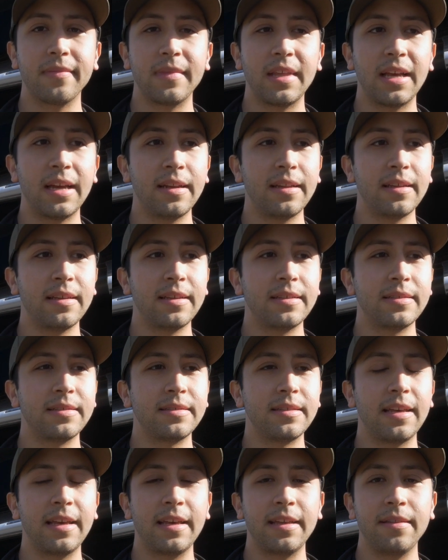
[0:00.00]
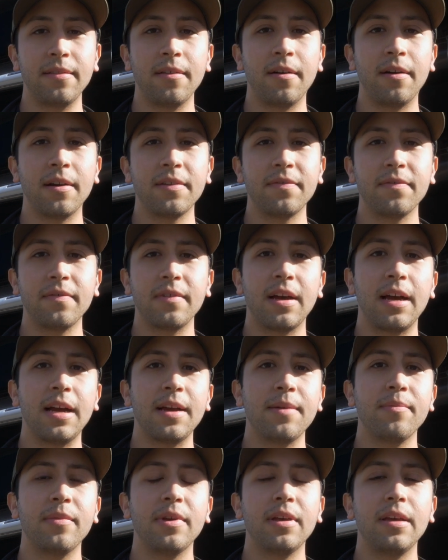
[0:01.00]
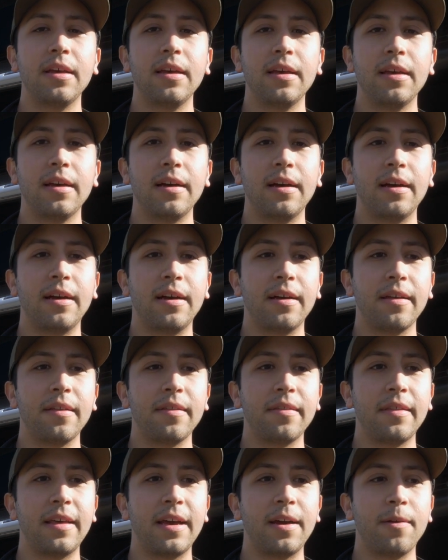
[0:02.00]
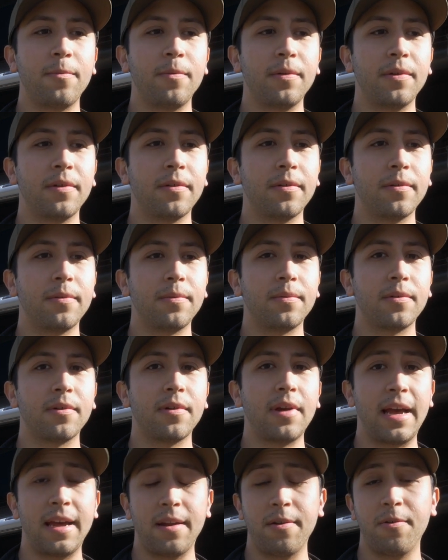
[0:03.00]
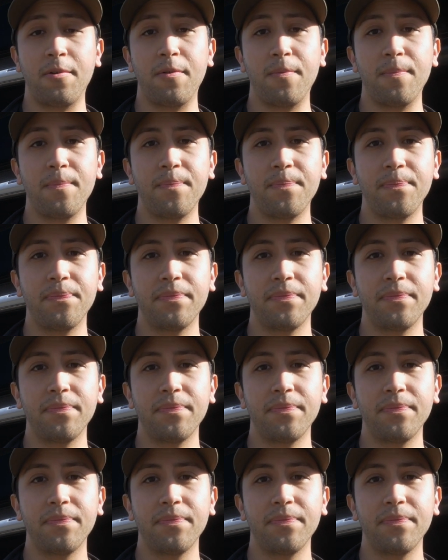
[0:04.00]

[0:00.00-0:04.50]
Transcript: That is a lot of time that we're at home.